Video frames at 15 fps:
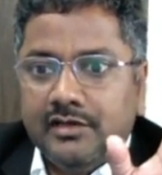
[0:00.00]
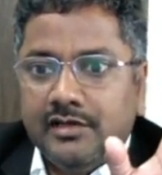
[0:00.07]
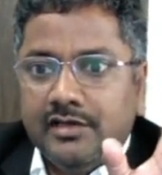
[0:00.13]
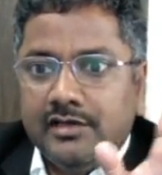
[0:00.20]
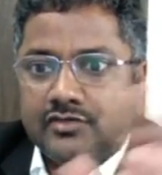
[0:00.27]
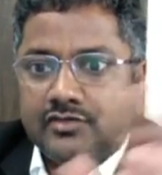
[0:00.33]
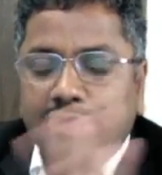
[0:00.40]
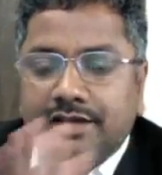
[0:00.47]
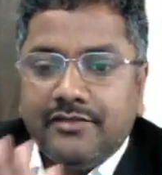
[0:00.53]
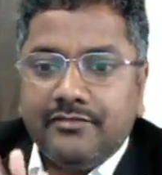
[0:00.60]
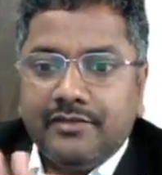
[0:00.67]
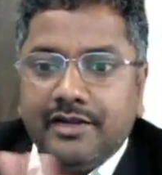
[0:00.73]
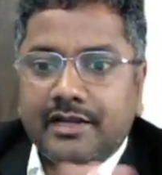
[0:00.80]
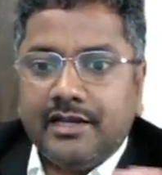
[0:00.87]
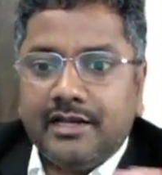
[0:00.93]
So
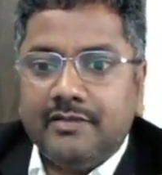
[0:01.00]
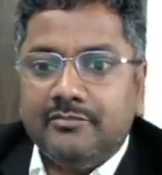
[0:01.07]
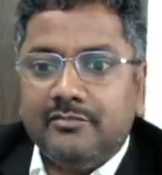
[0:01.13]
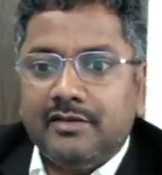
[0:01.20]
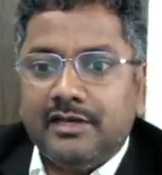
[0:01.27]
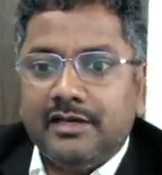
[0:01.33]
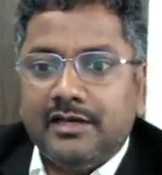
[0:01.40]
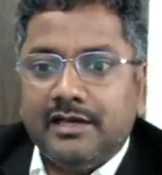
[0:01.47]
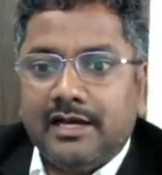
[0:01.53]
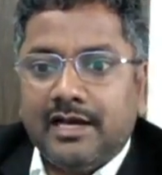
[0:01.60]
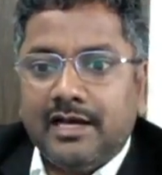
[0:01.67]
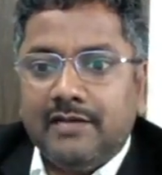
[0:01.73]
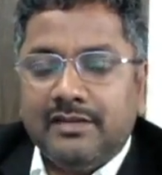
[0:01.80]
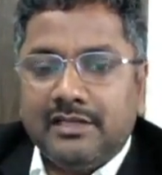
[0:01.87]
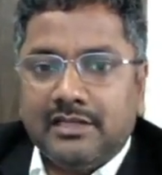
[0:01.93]
every time
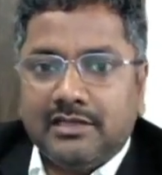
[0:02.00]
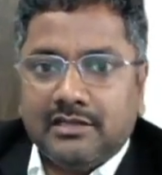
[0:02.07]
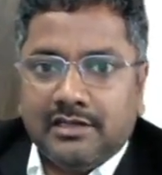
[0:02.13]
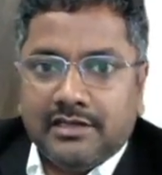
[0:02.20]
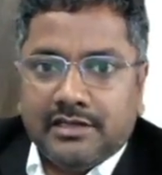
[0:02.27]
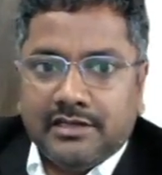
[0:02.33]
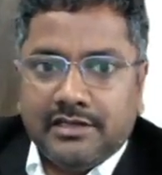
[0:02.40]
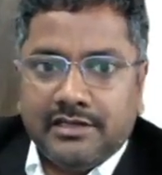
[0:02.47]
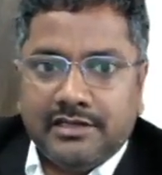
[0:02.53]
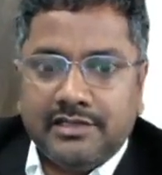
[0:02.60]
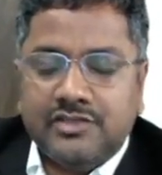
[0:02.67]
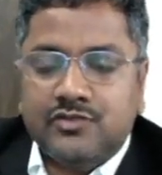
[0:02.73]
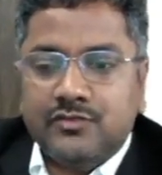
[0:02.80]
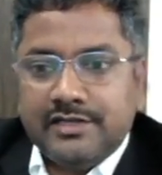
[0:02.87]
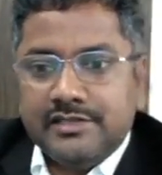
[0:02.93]

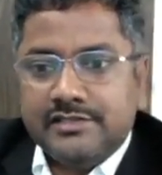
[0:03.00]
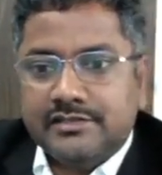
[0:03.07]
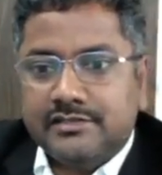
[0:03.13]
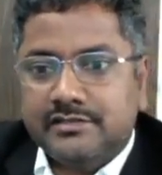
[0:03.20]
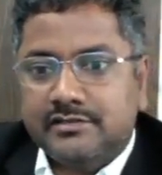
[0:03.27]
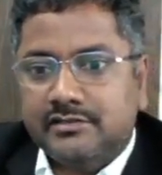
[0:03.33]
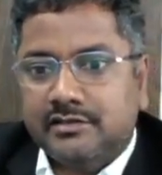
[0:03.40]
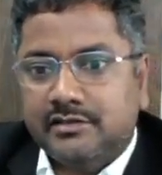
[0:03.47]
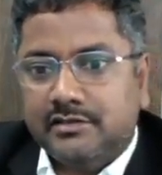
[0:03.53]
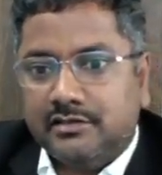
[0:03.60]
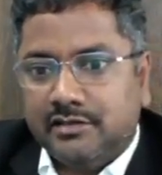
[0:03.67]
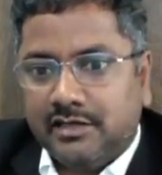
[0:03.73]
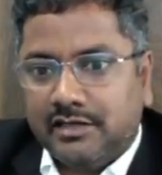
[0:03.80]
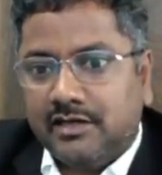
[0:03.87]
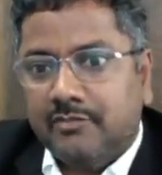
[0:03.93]
students
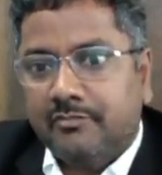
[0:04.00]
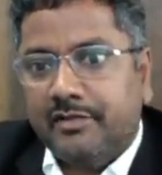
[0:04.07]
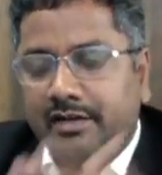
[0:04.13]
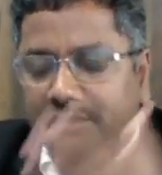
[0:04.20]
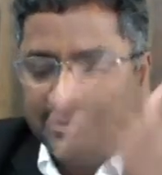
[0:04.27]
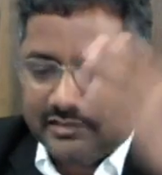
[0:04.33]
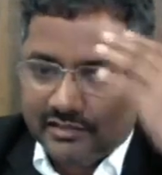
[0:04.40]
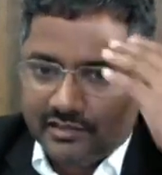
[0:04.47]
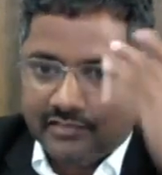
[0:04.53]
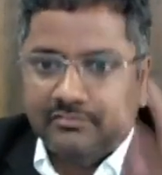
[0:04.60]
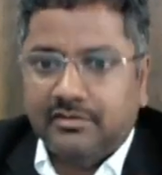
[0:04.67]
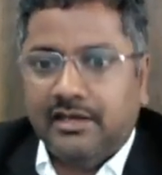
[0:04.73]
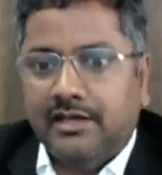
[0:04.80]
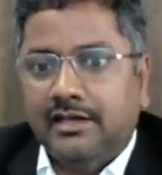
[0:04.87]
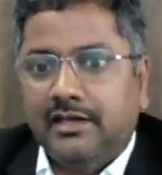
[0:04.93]
are complaining, sir,
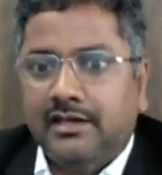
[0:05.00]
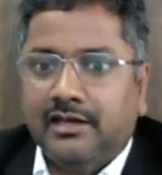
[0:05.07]
my